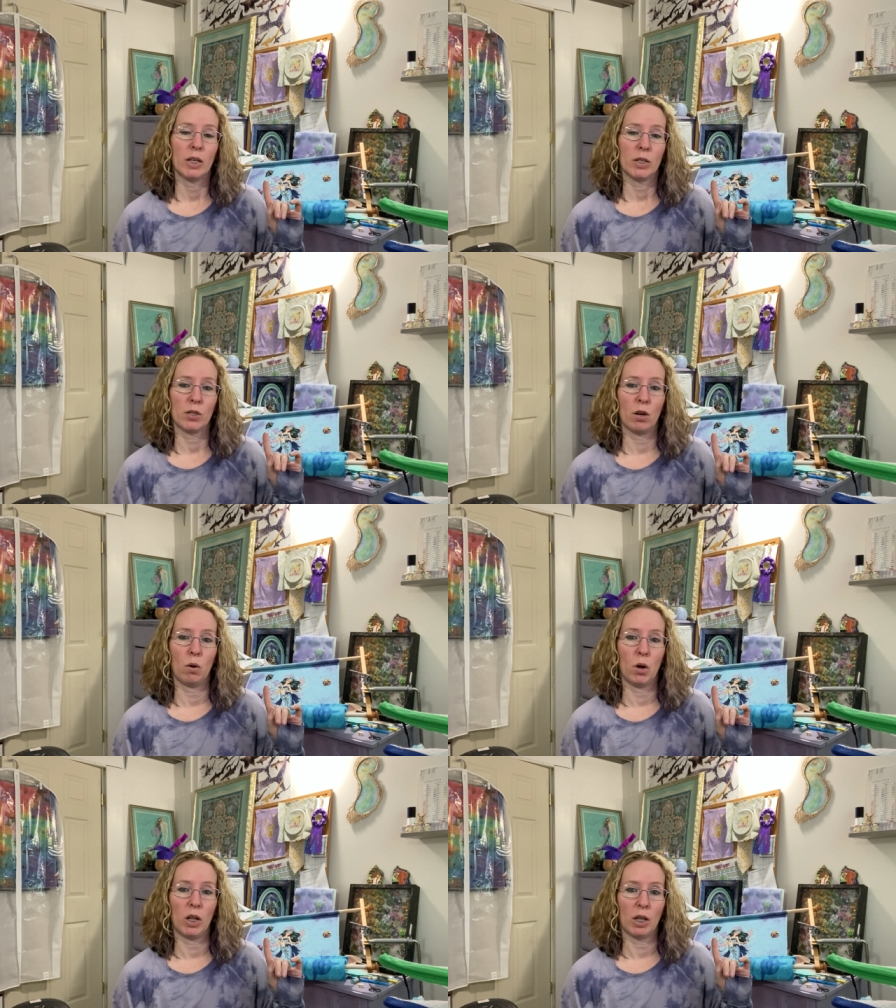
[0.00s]

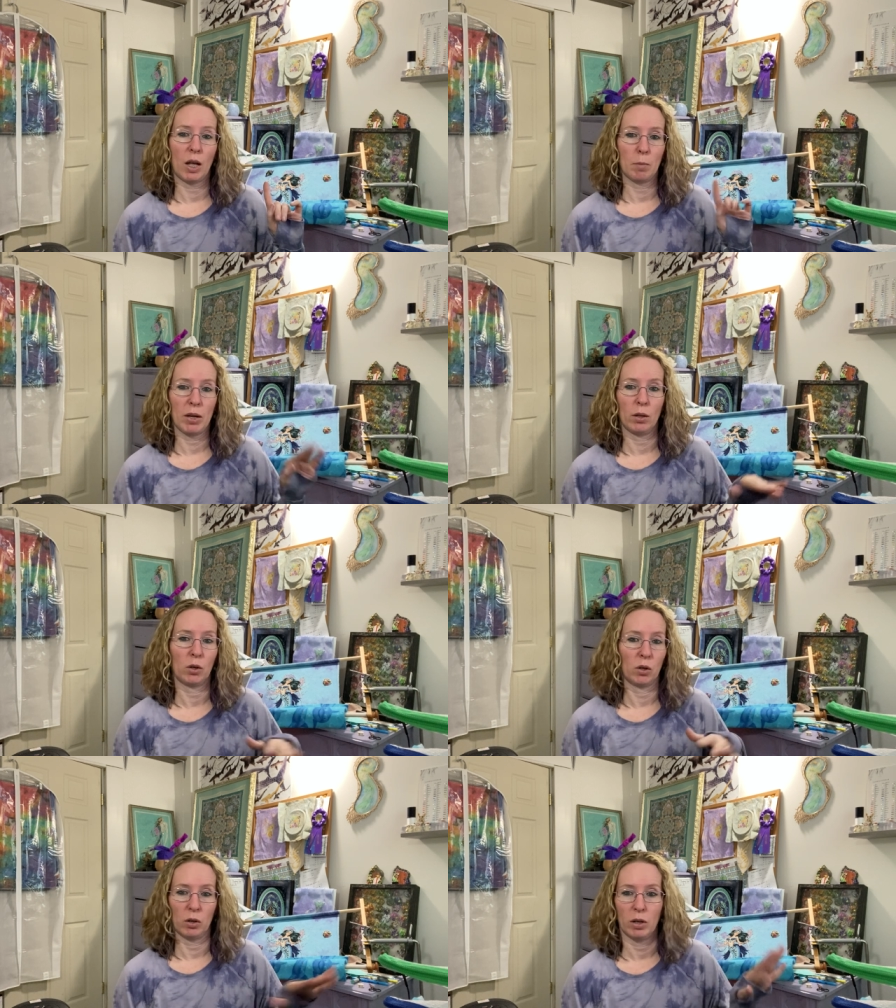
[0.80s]
So a lot of my
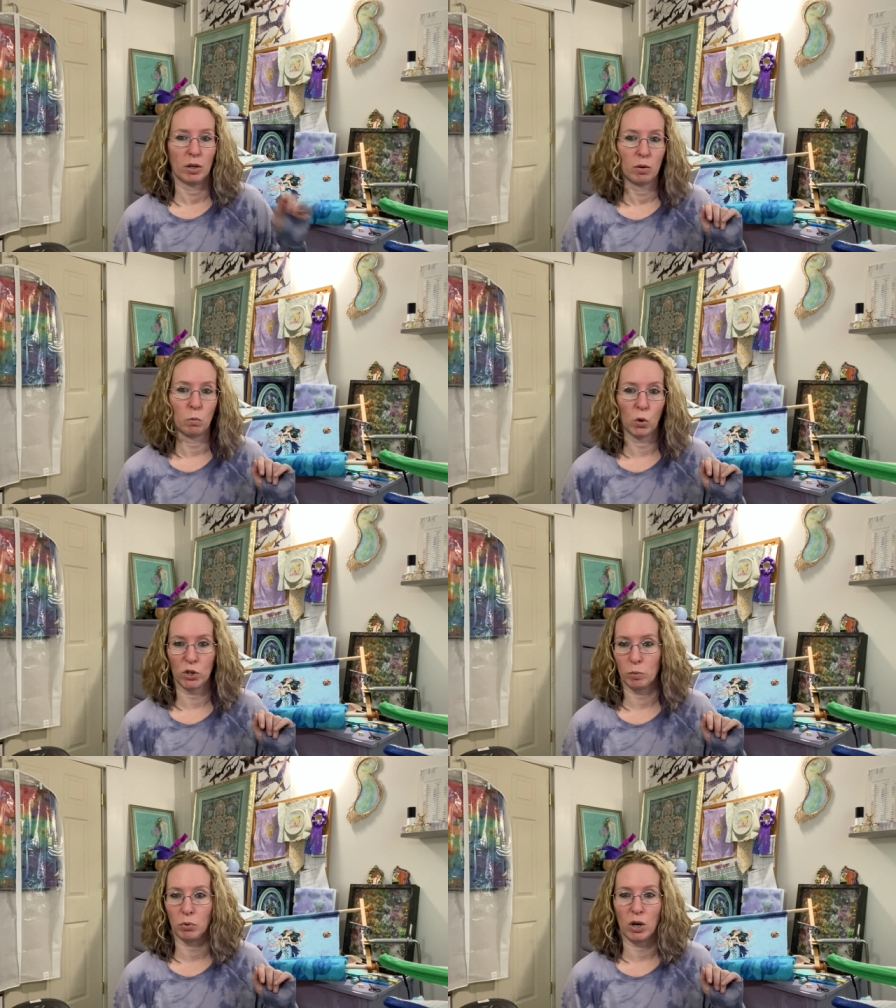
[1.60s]
other
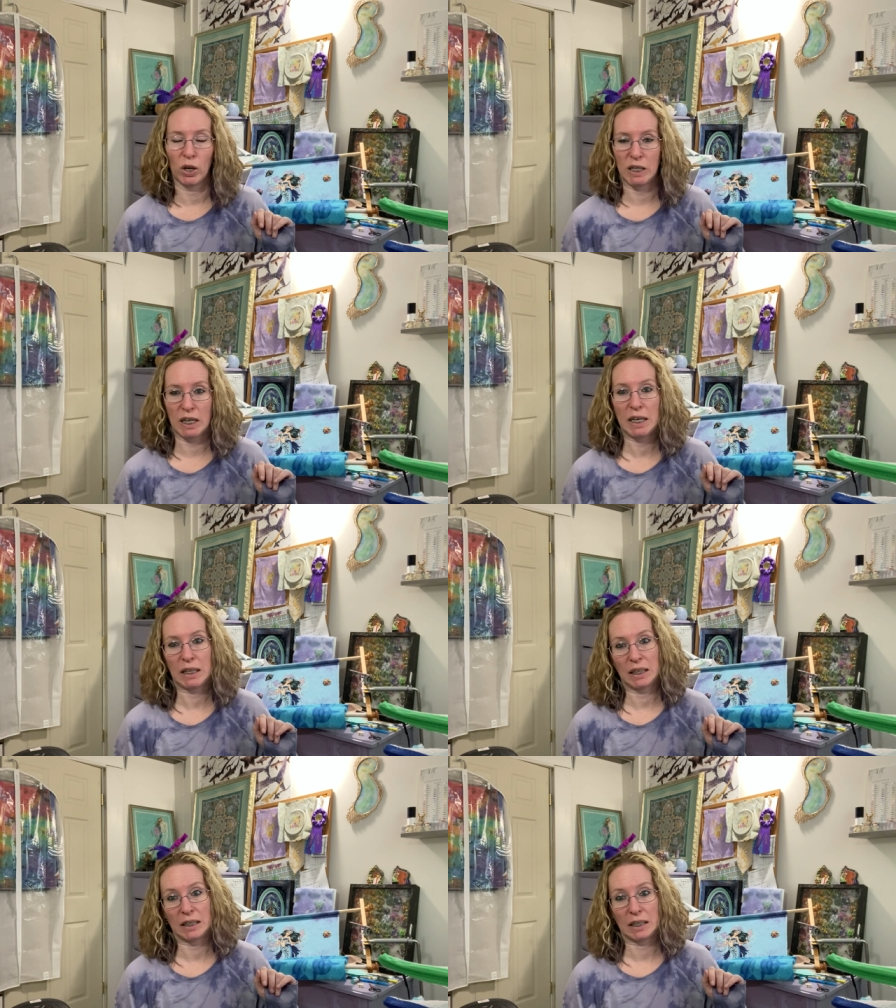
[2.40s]
works in progress got
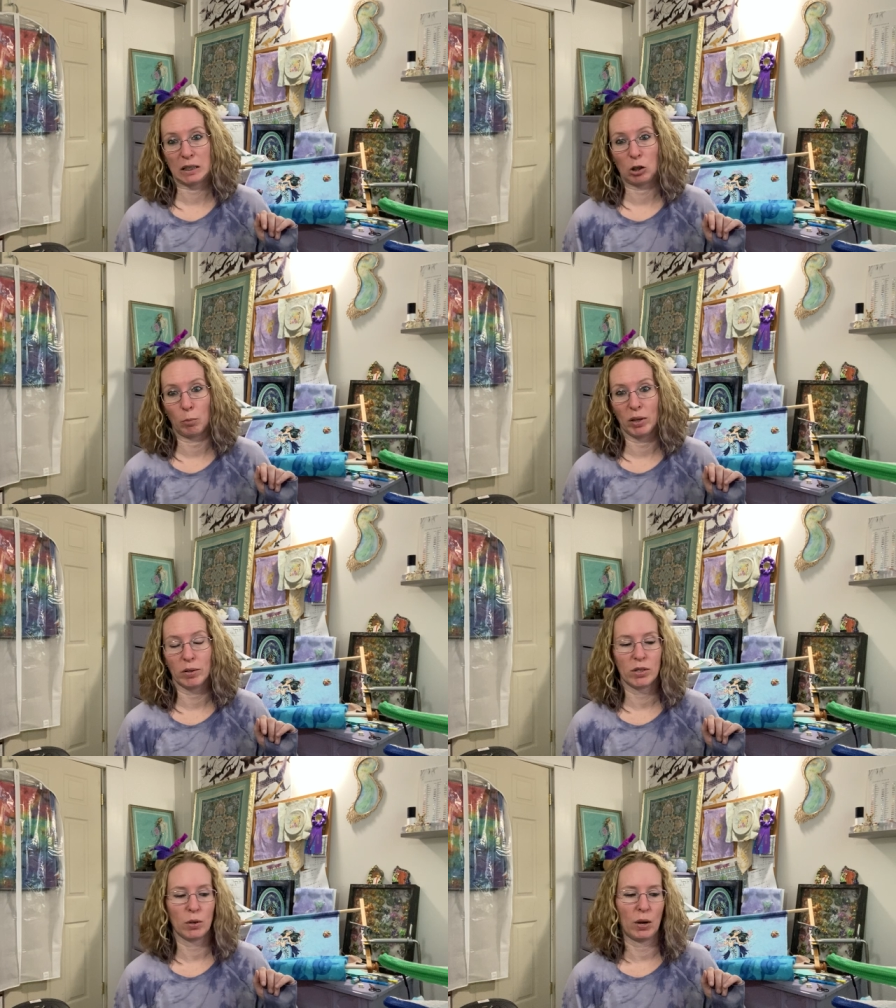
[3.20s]
neglected a little bit.
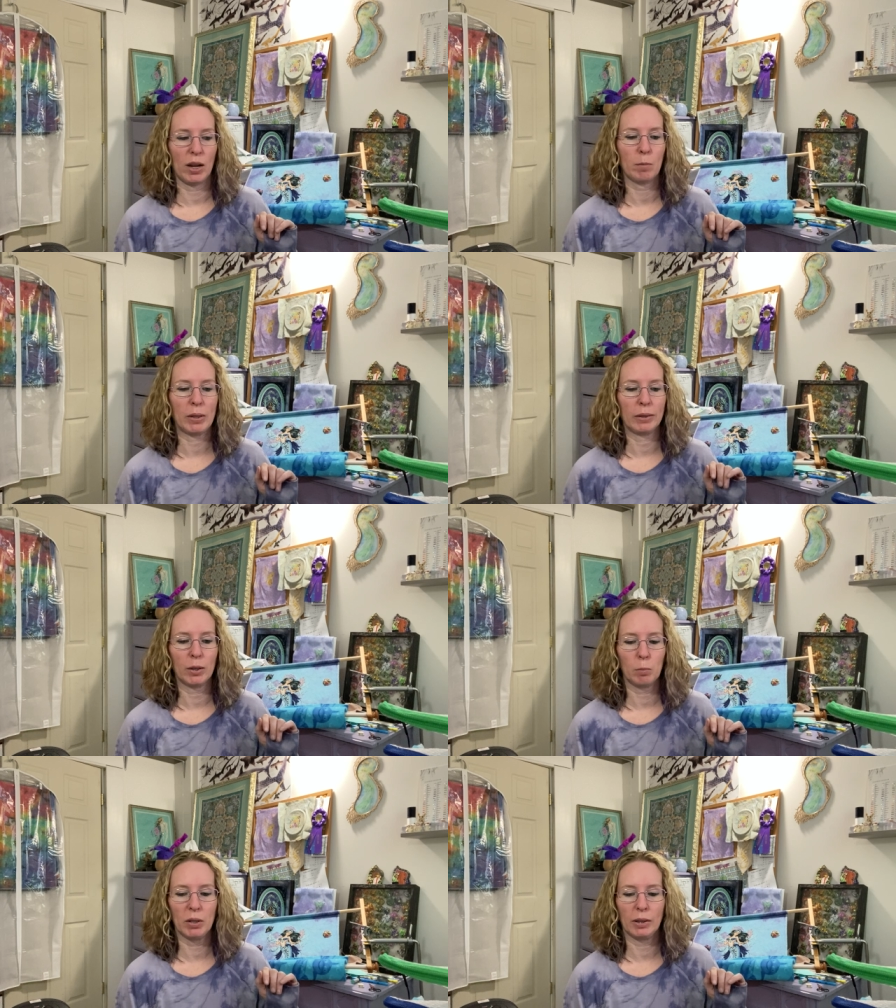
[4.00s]
So I am a
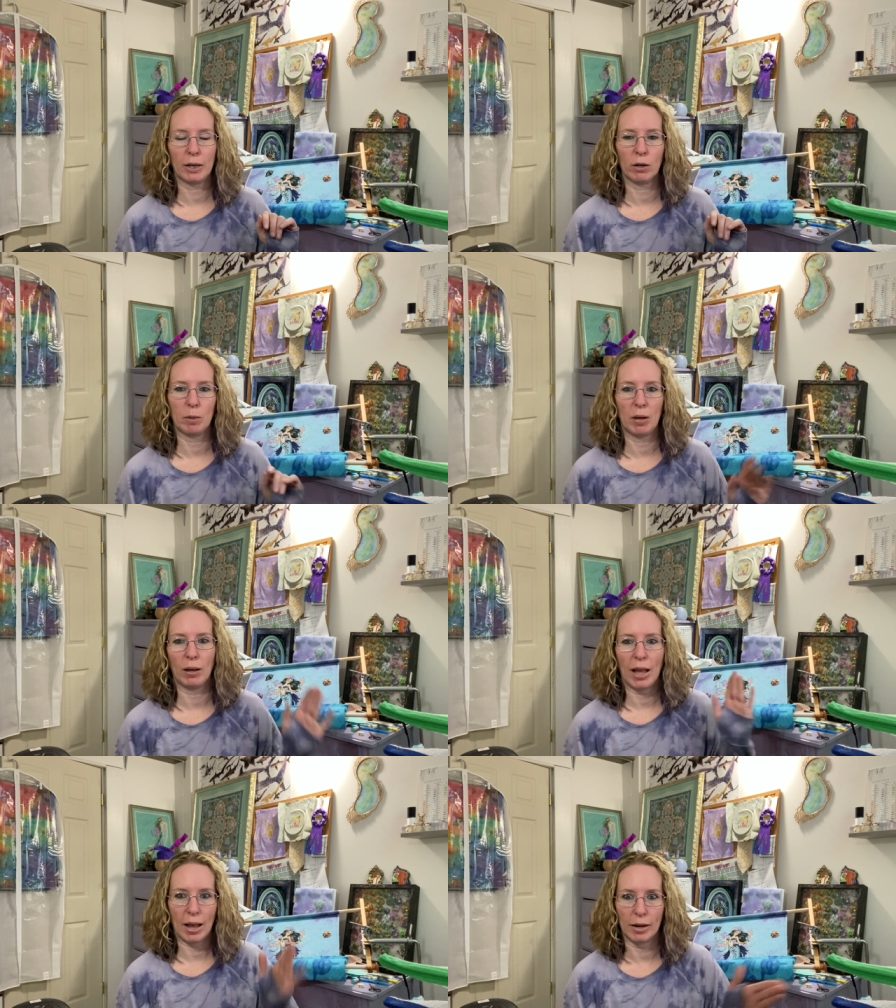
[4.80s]
little bit leery about
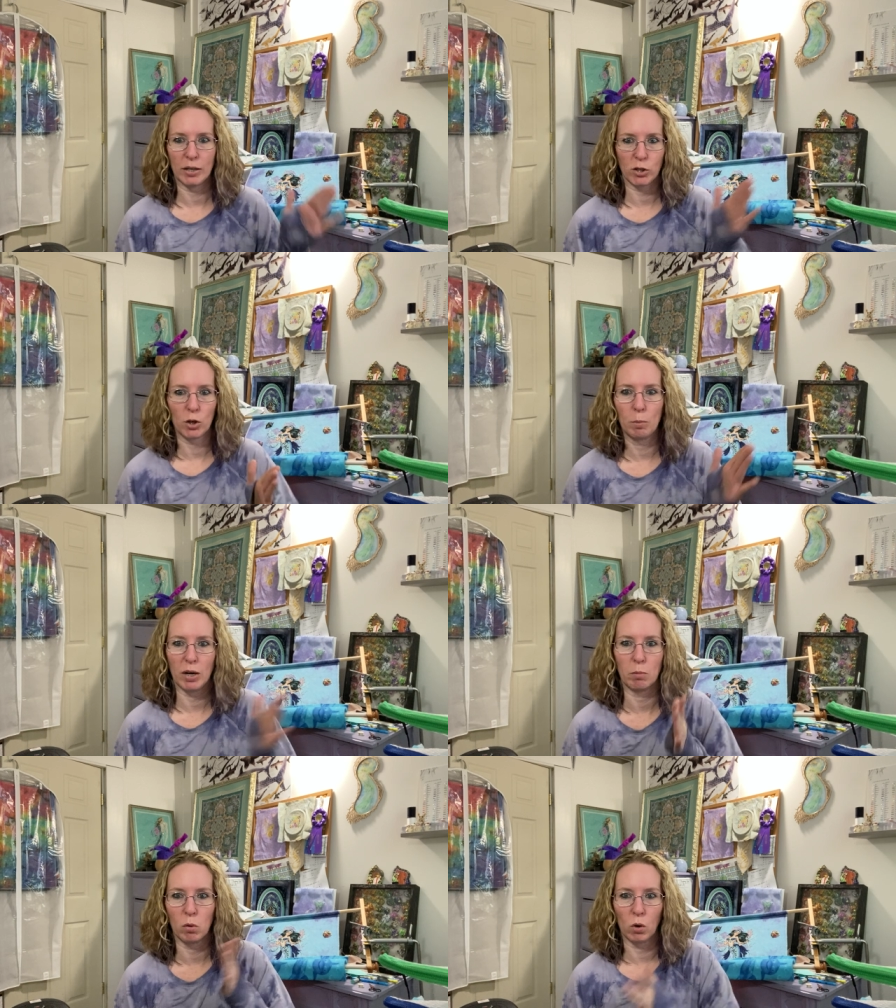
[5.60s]
adding so many
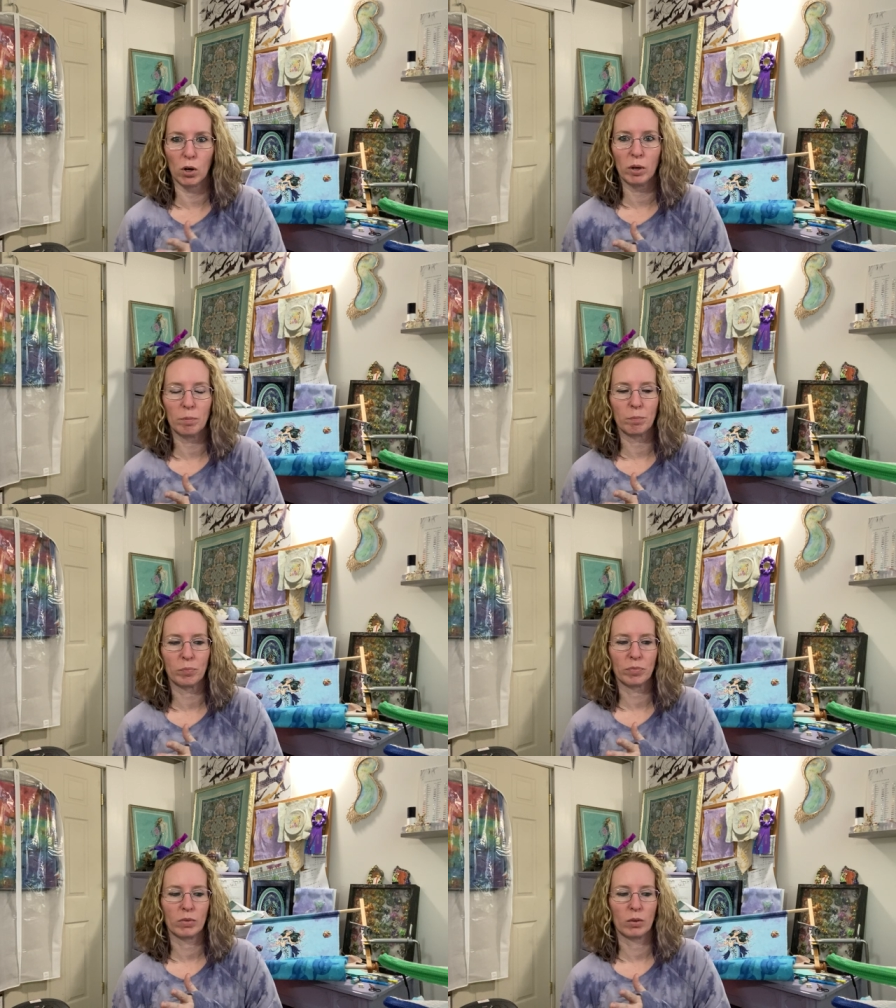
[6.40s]
more
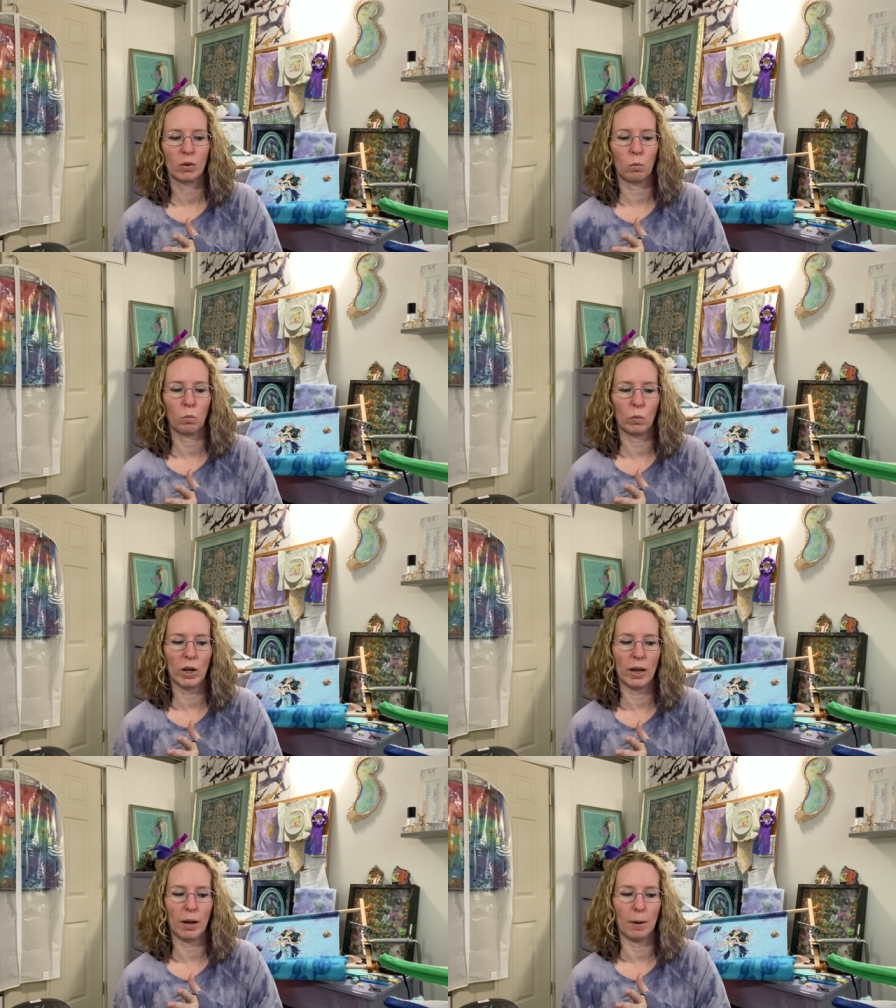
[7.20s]

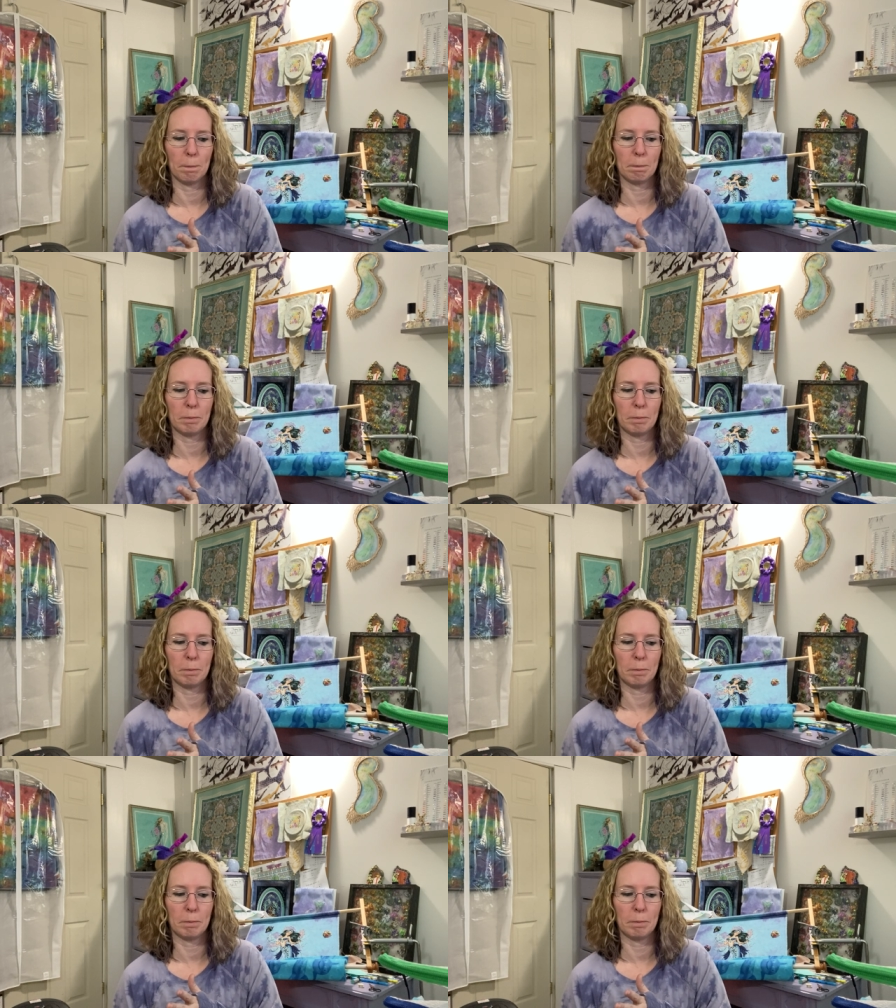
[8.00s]
um,